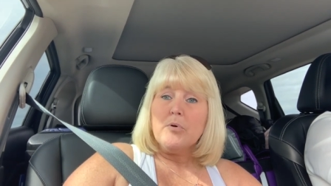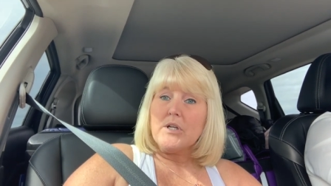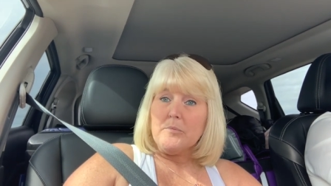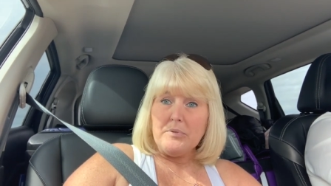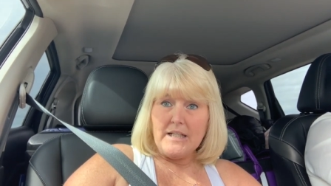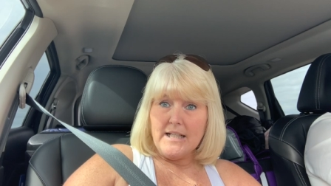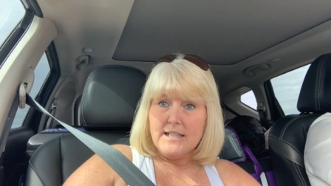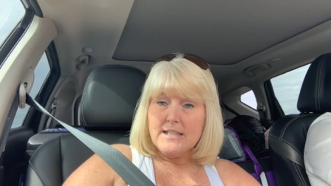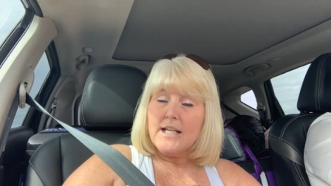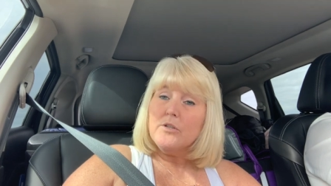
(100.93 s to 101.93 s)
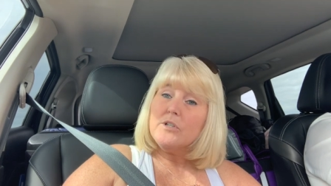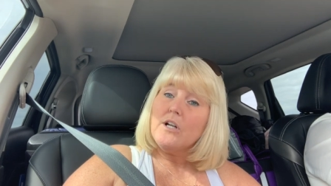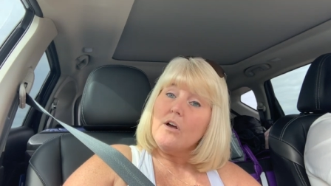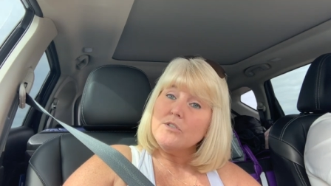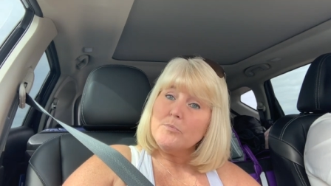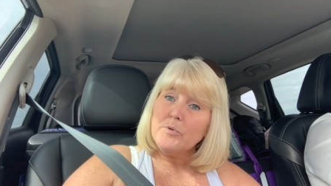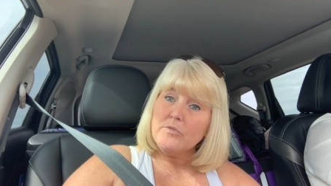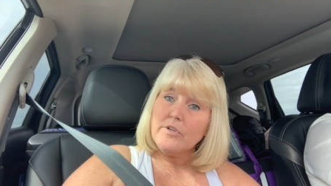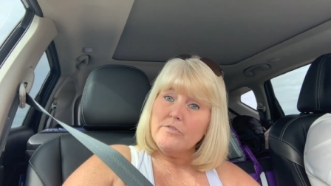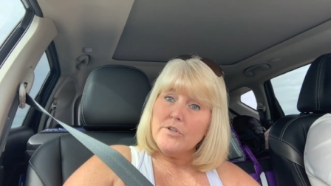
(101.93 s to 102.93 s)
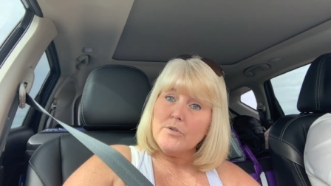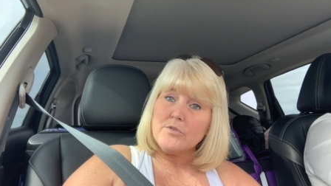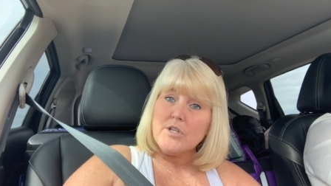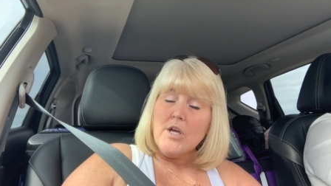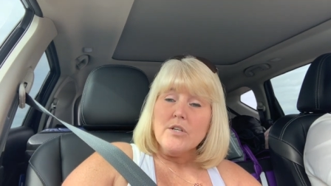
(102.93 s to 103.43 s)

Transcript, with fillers: put complaints and you can also put reviews.